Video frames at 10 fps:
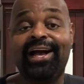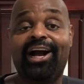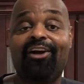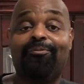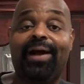
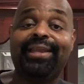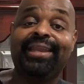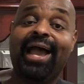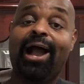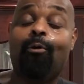of my
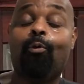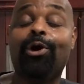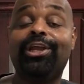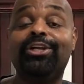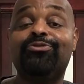now
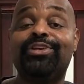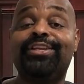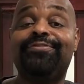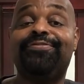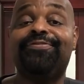
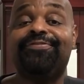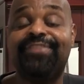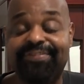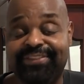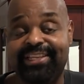
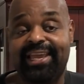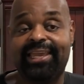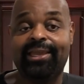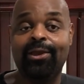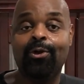
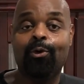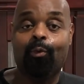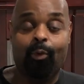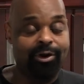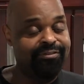150-day
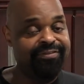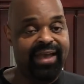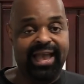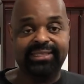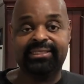water
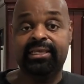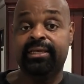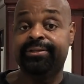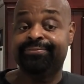fast.